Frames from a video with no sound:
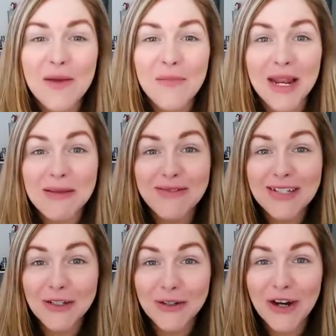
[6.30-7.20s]
my name's
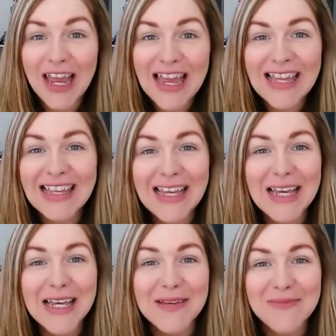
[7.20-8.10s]
Victoria.
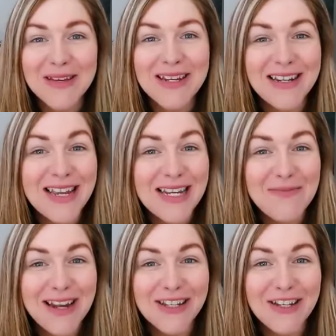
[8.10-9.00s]
I'm an
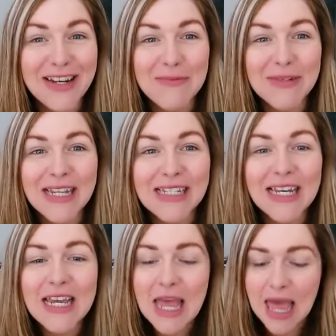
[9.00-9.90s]
independent unique presenter,
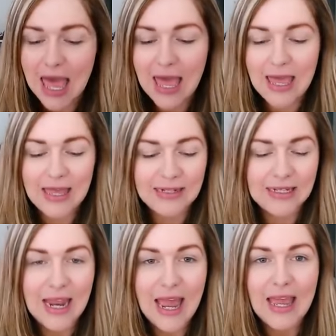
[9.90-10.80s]
and
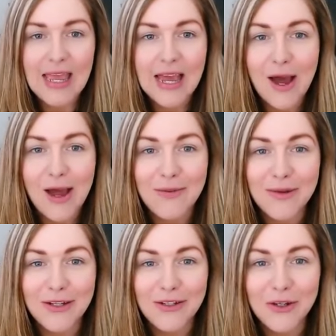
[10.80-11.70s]
today I'm going
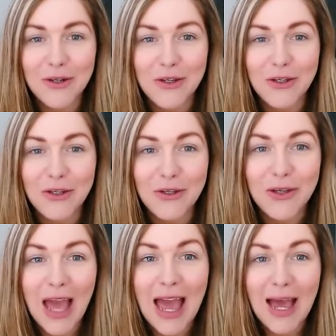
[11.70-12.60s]
to show you
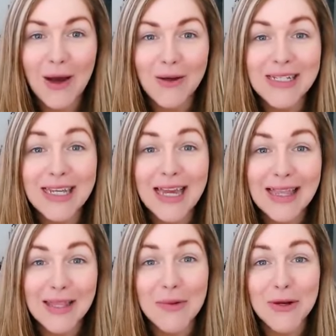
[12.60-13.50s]
how to get
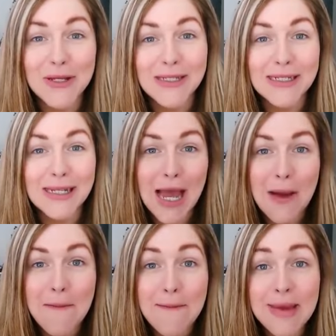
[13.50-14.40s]
the most
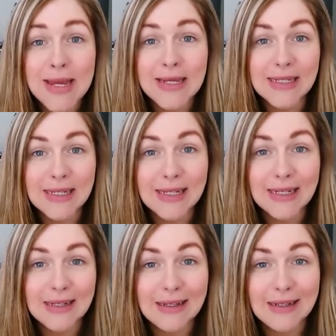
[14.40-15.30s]

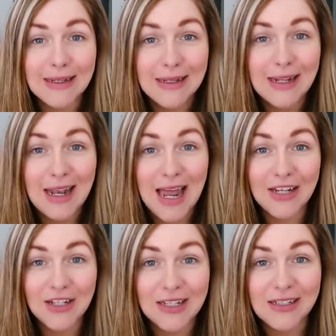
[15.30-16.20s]
amazing
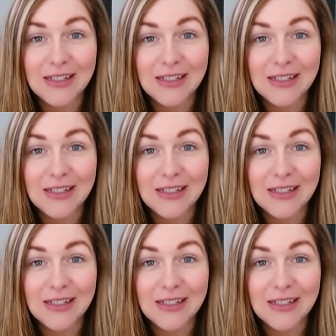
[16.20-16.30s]
lashes.